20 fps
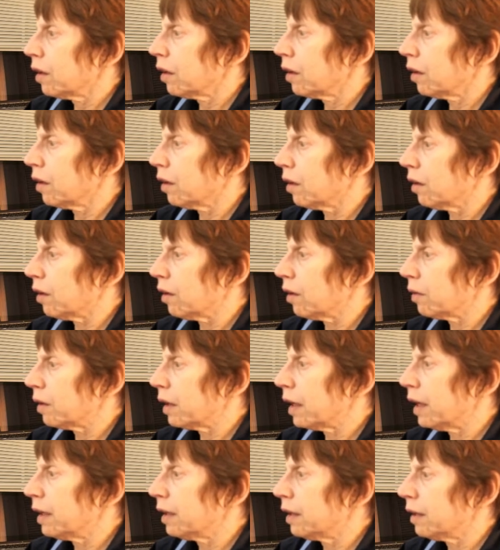
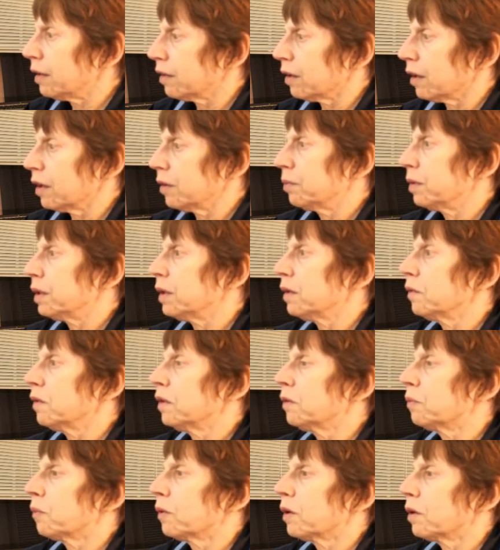edit an IP
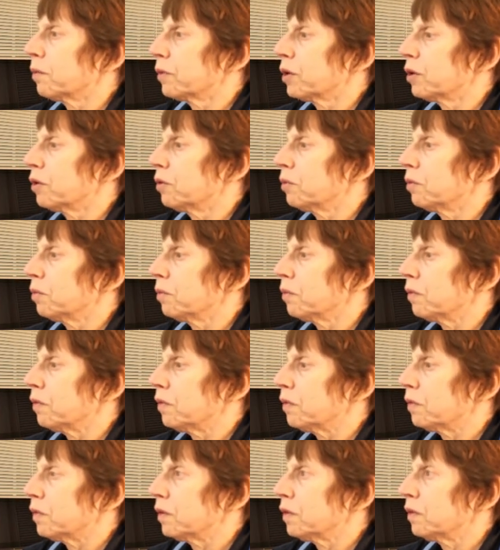is what I'm going to
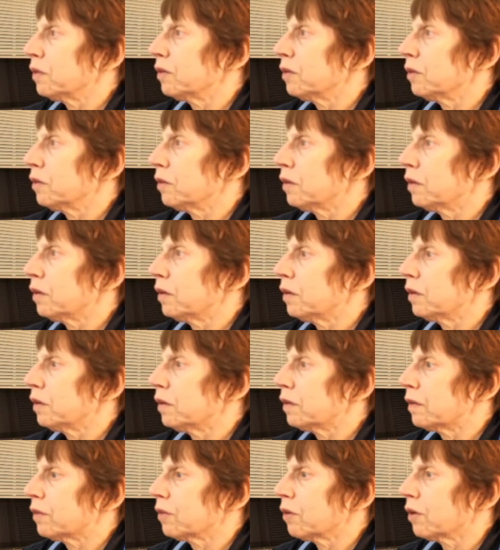
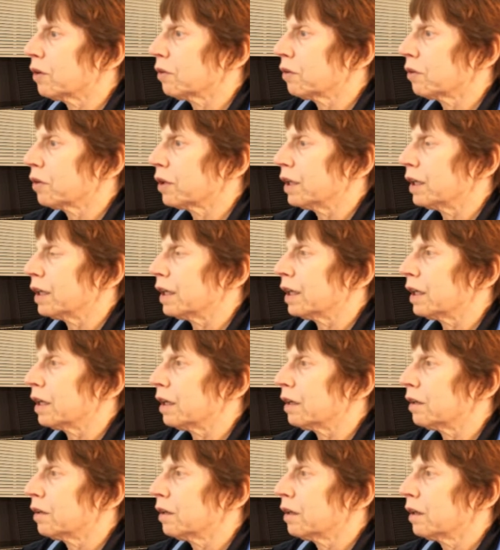start looking
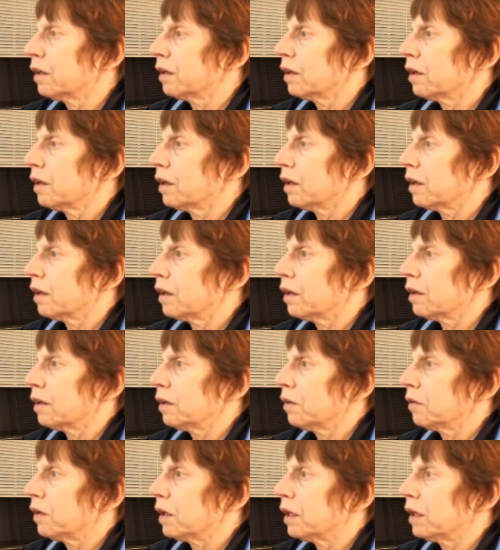at
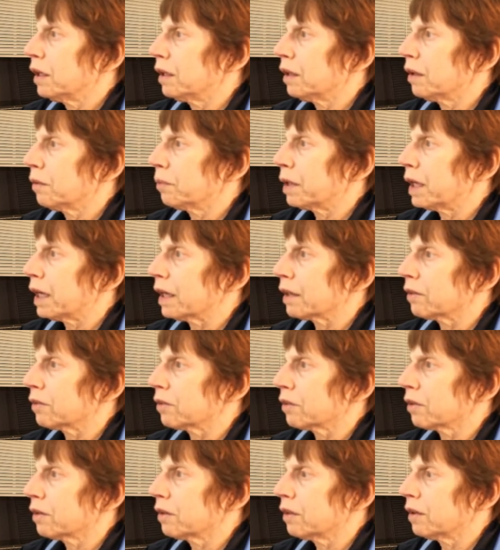in the
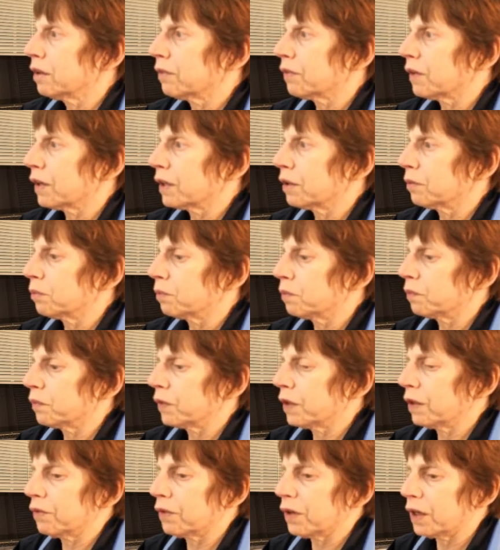packager. Let's see if I
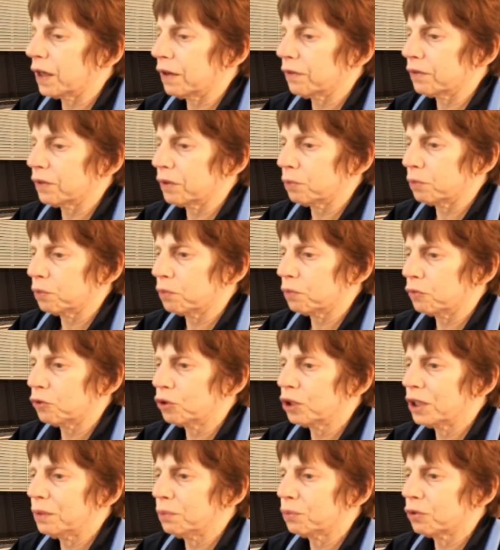have to
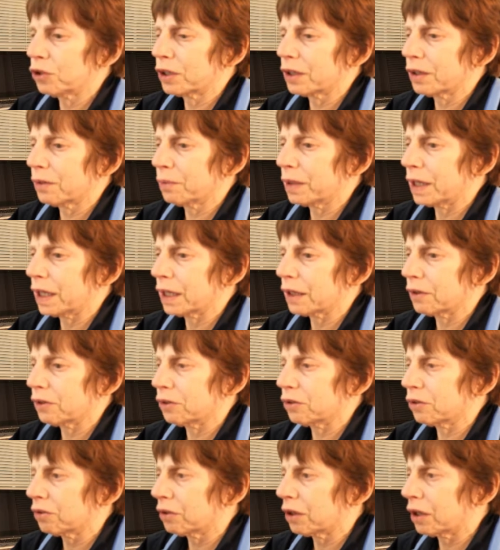bring the
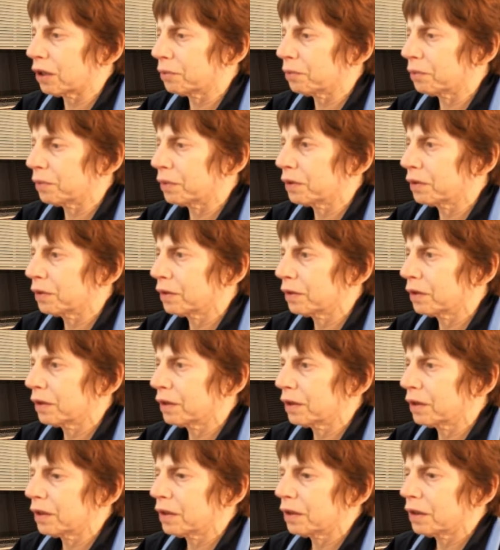packager up.
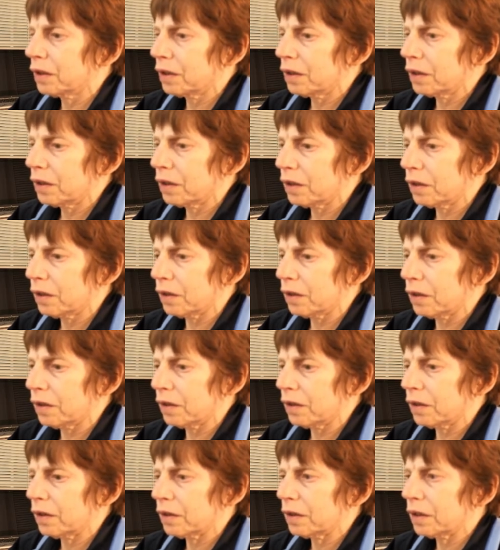
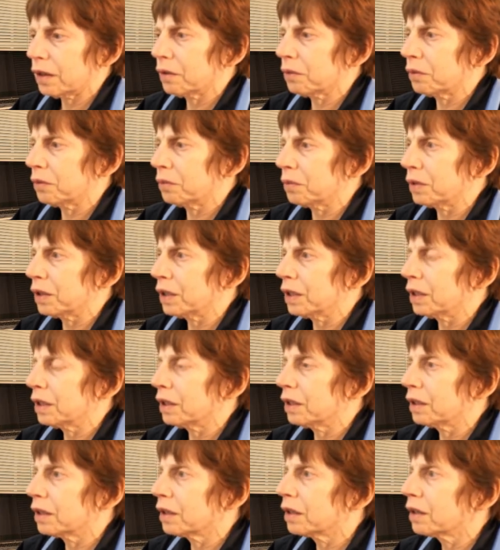That would
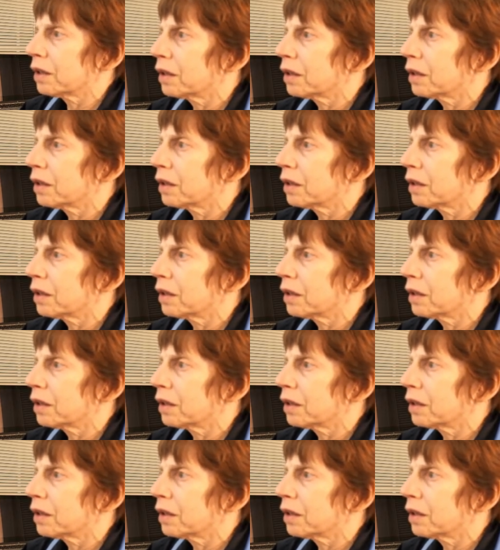be